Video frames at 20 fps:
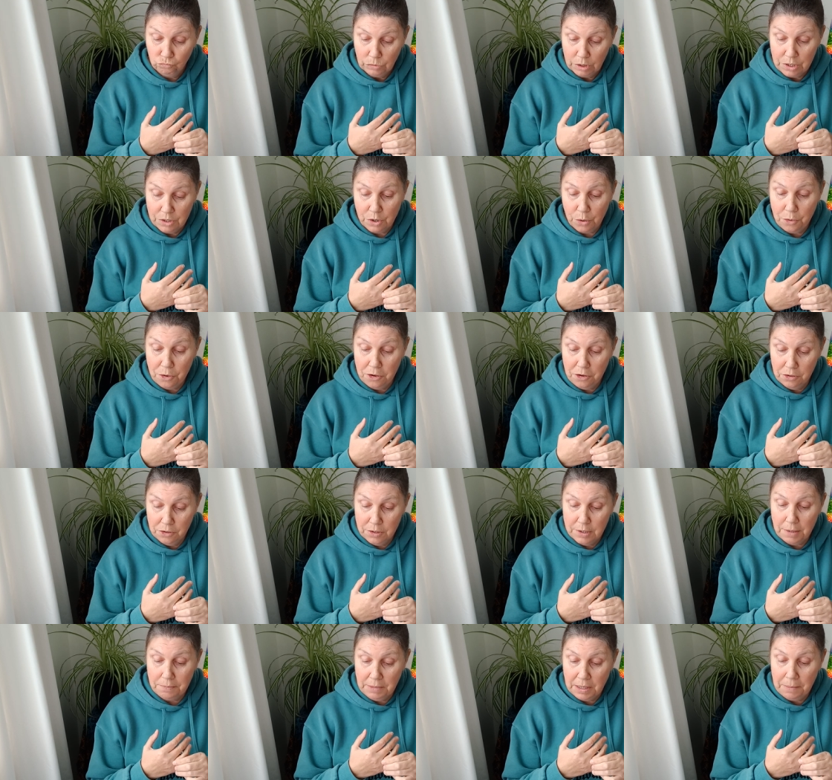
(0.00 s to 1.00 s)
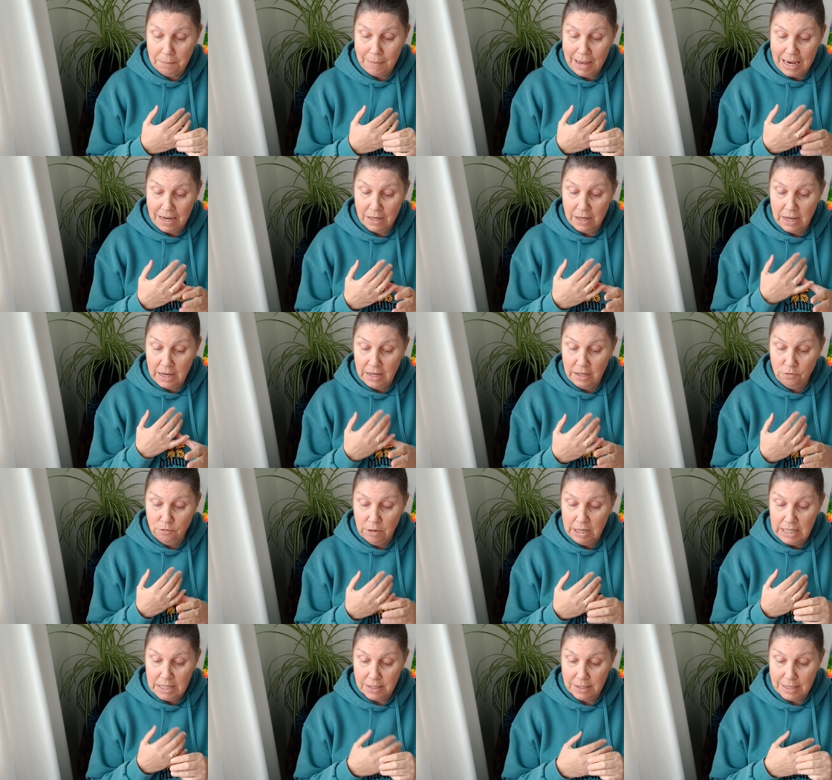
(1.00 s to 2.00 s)
So something may need
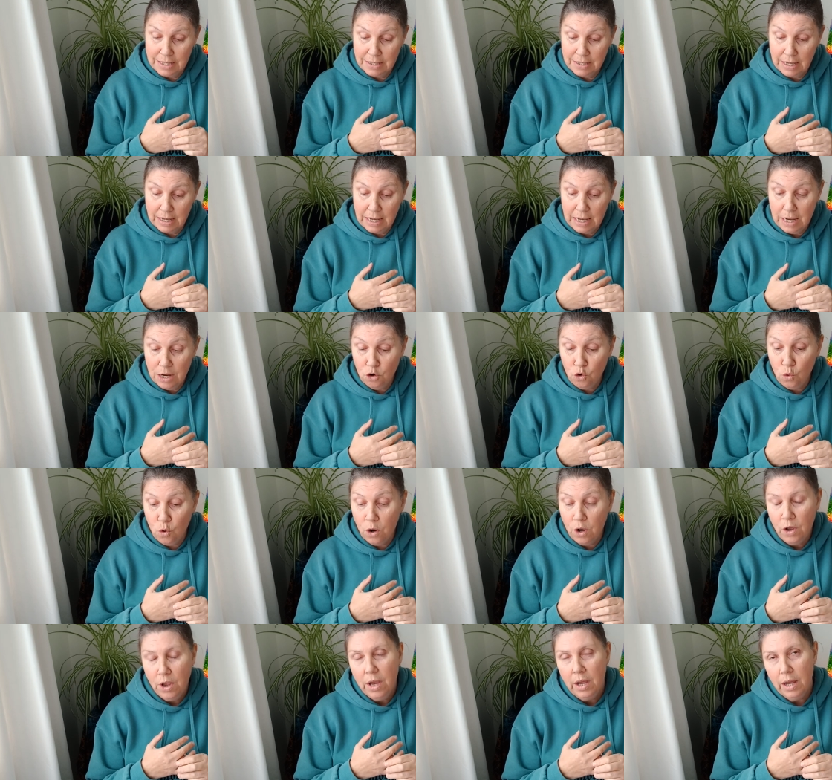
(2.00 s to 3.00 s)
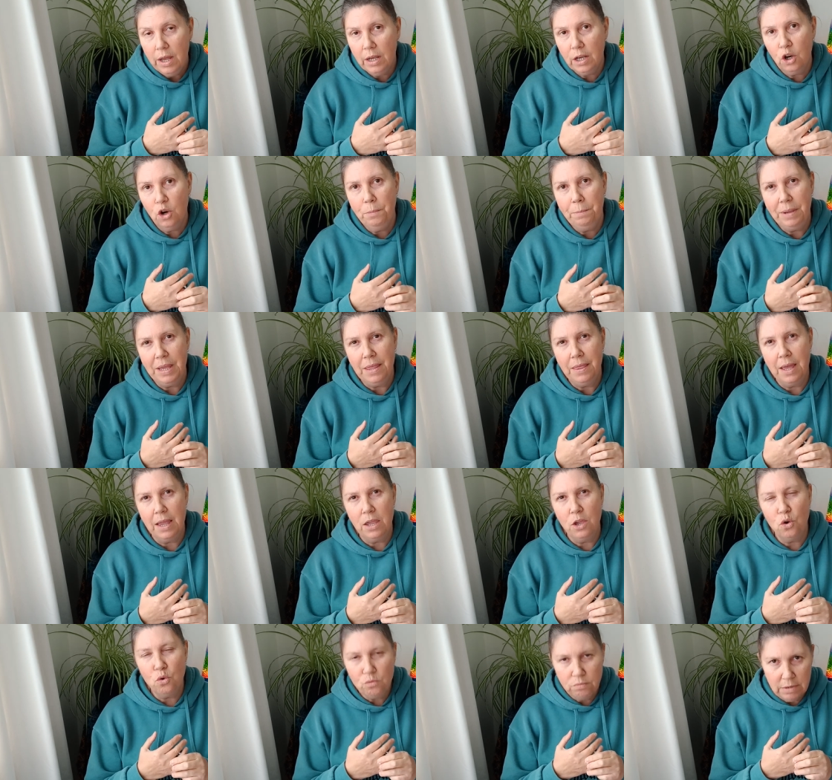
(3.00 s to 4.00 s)
reassessing here, or it could be that
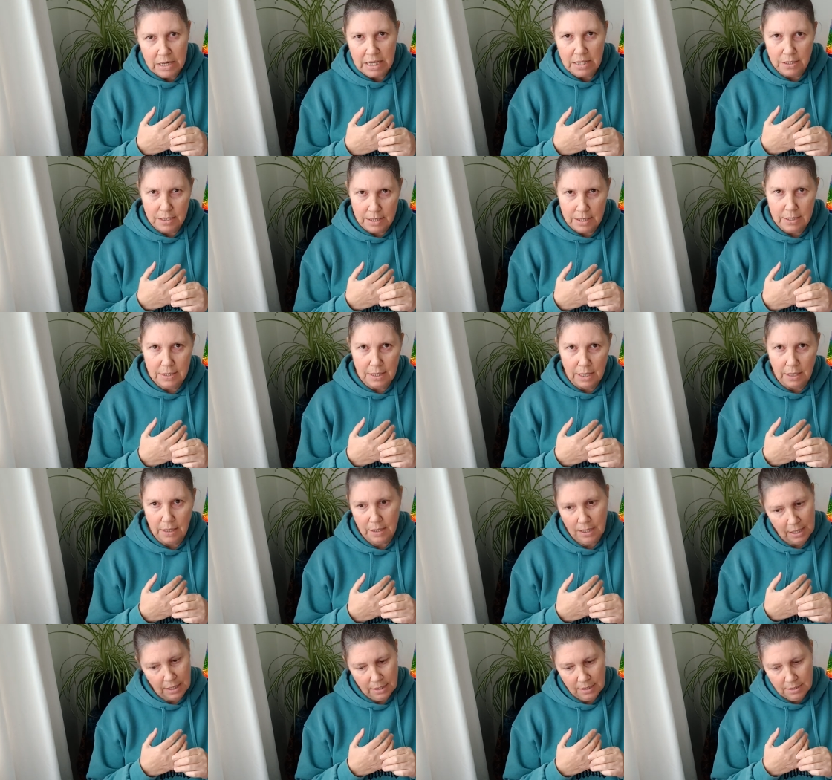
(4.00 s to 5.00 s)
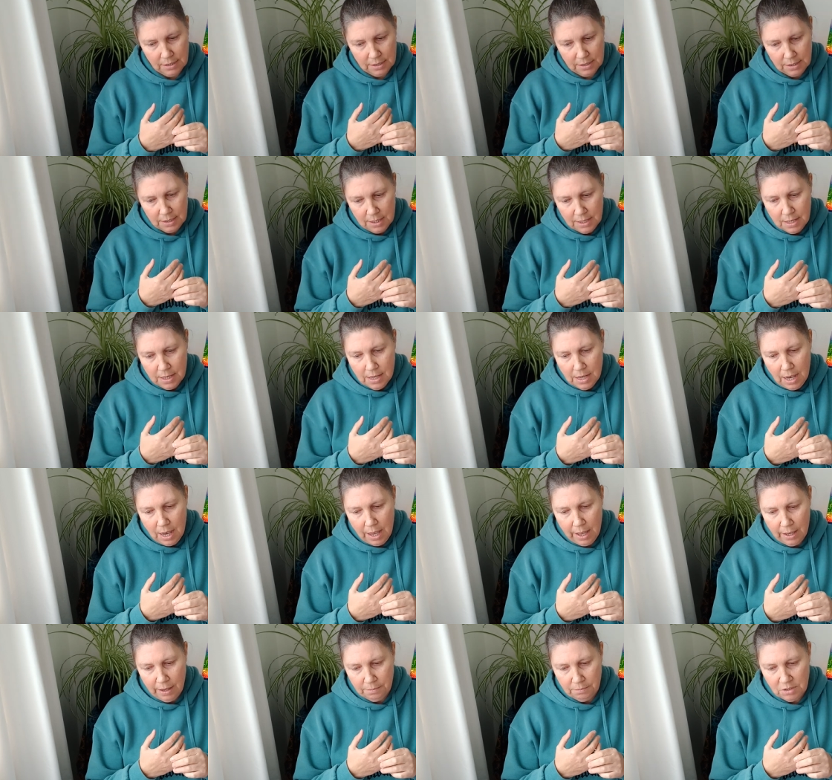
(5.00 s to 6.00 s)
you're reassessing things
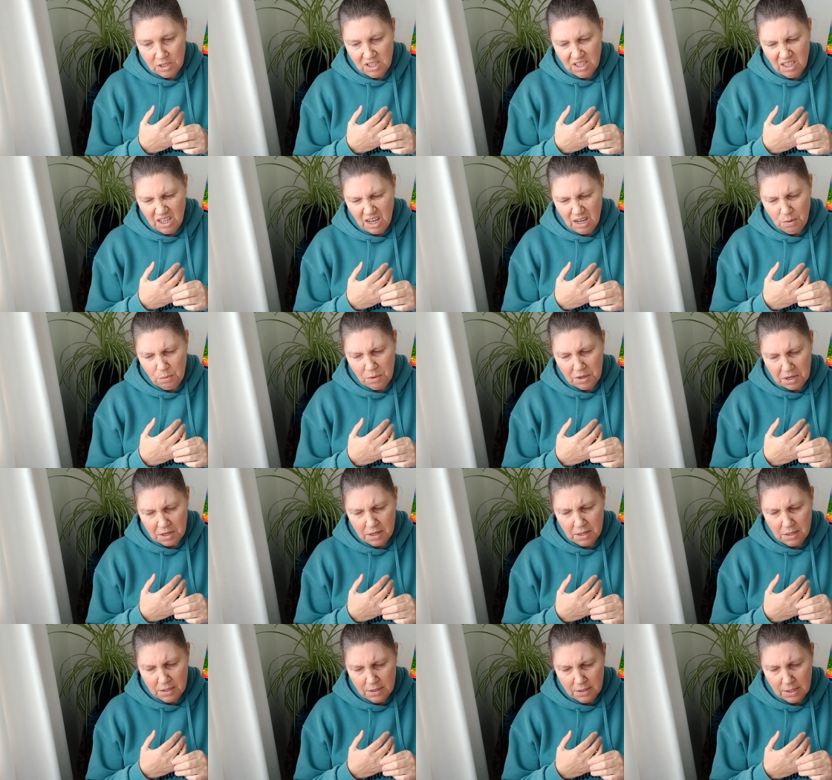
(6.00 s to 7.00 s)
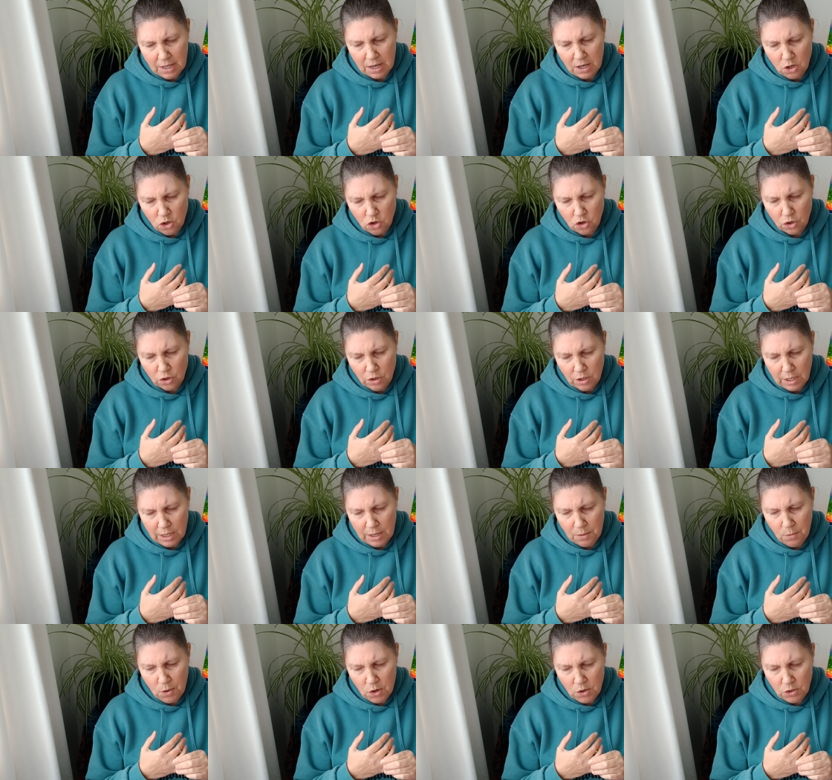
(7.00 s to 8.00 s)
um, to see what it is that you
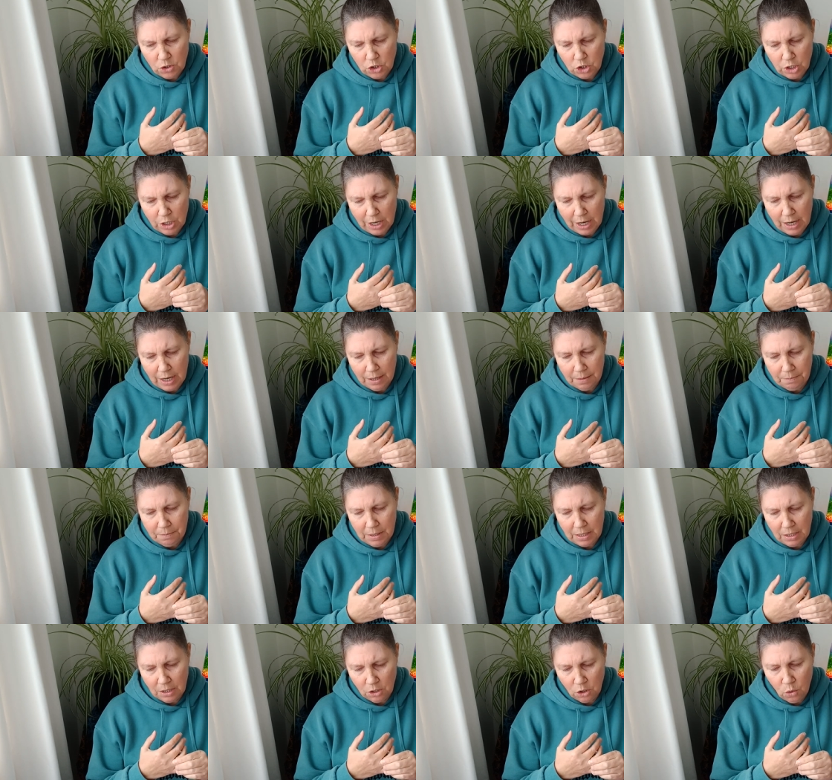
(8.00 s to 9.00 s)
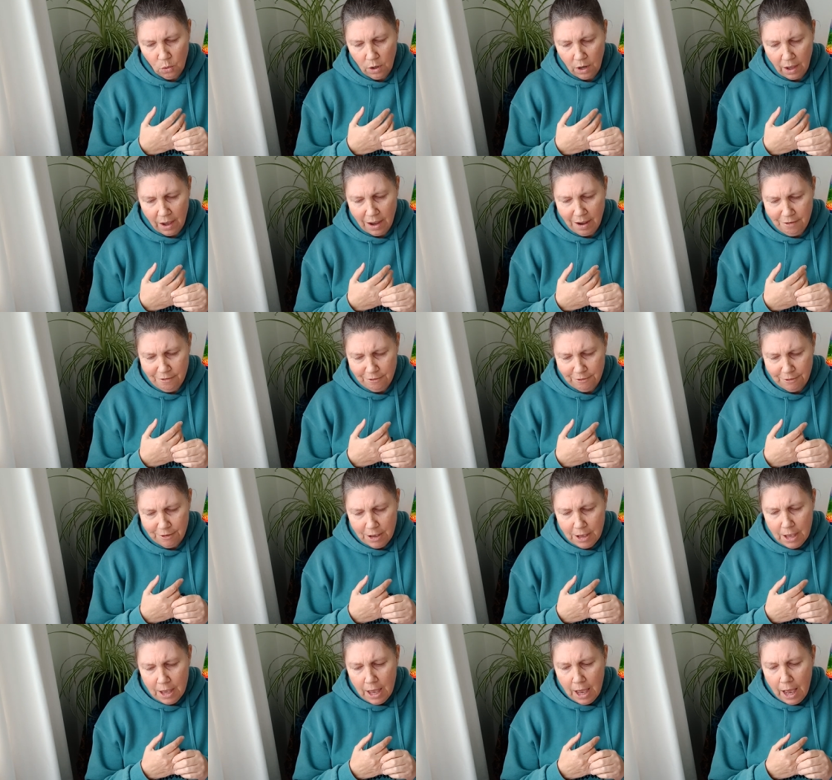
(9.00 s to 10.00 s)
truly want um, in your life.
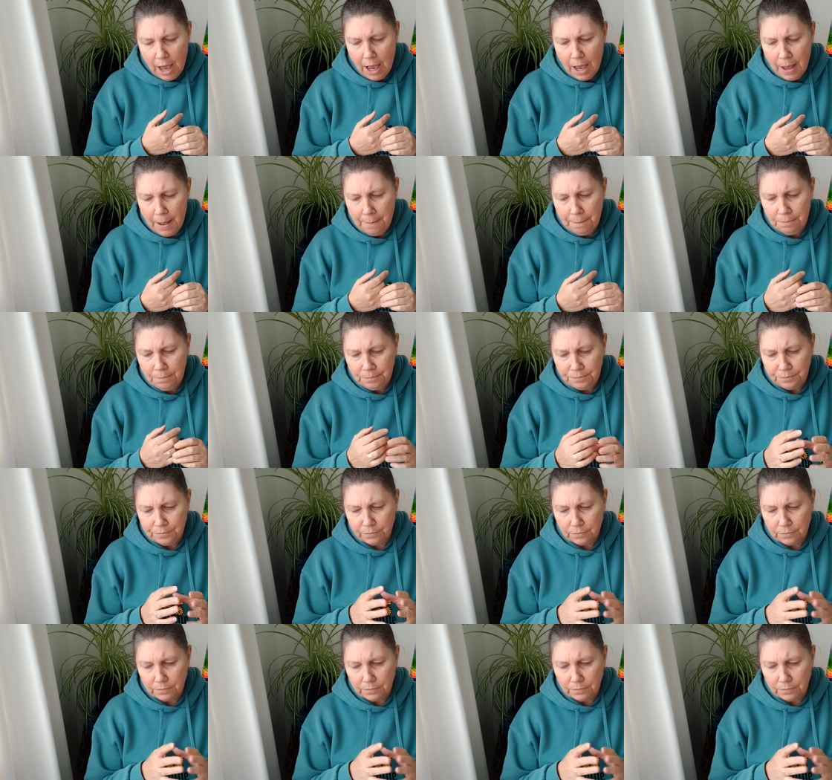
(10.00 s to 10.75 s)
Um,